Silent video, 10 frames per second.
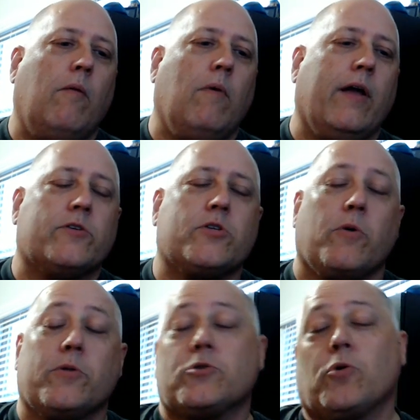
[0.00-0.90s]
So
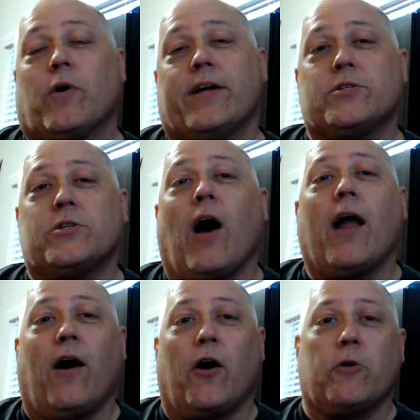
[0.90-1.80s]
the story is not
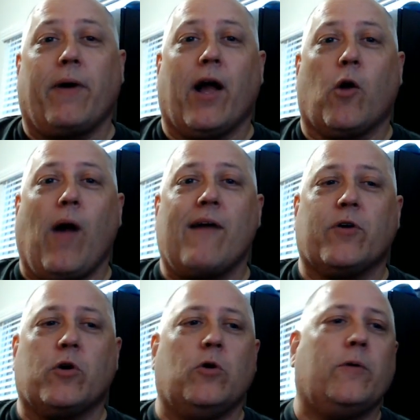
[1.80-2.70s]

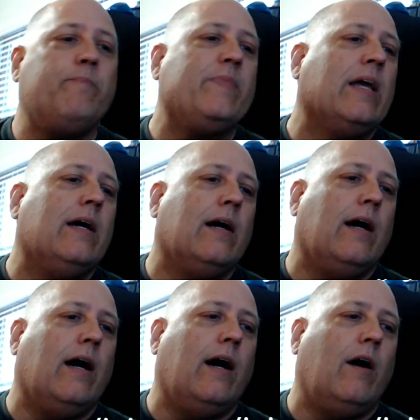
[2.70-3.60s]
autobiographical.
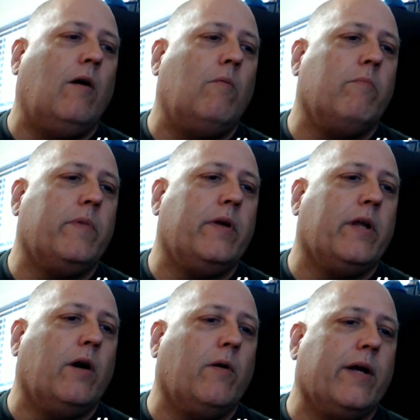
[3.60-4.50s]
You
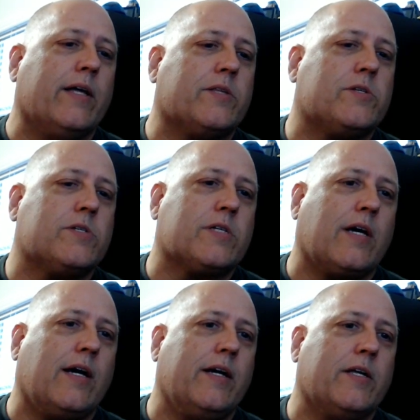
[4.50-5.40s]
know, it's
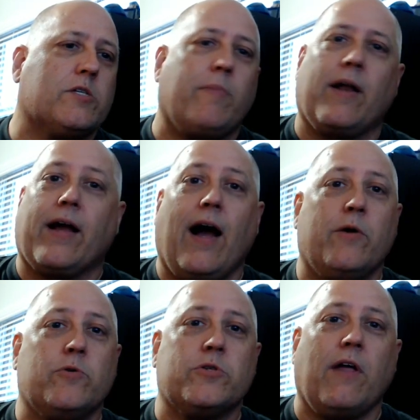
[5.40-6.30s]
about a guy
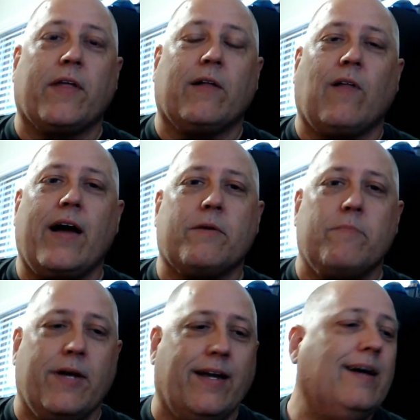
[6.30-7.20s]
who's nothing like
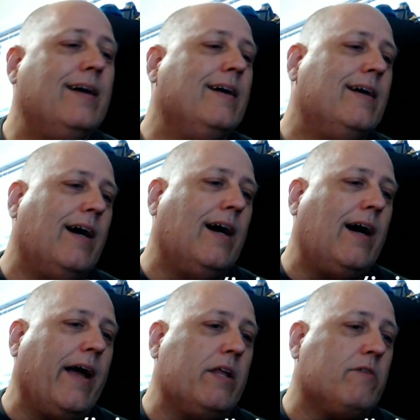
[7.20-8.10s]
me.
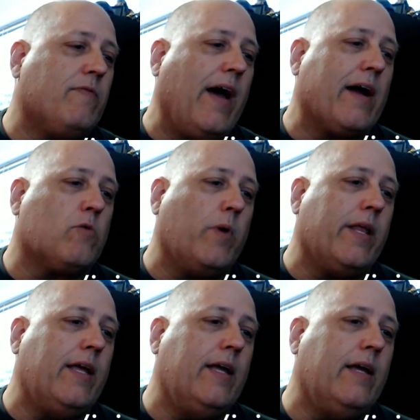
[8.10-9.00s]
And in fact, when
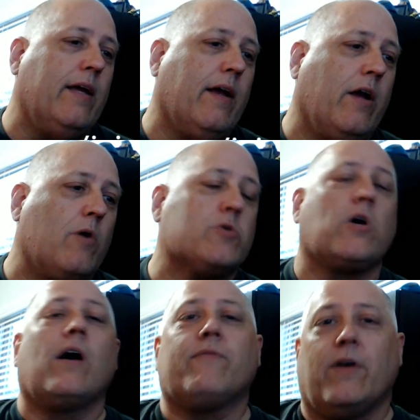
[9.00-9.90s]
he goes
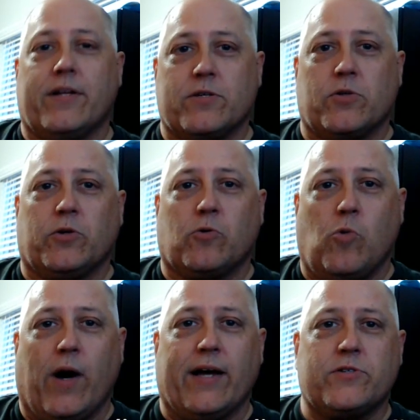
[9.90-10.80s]
off on his little
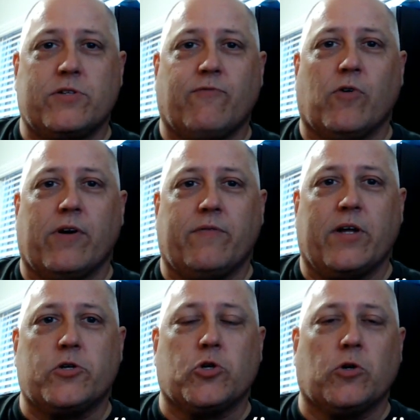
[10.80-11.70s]
quest for
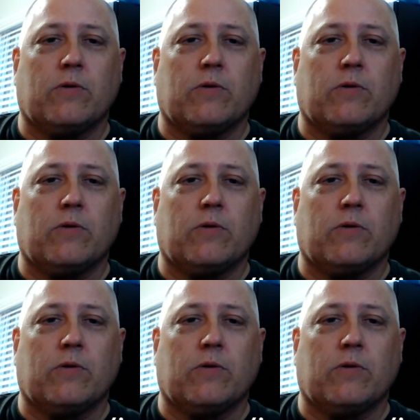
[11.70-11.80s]
adventure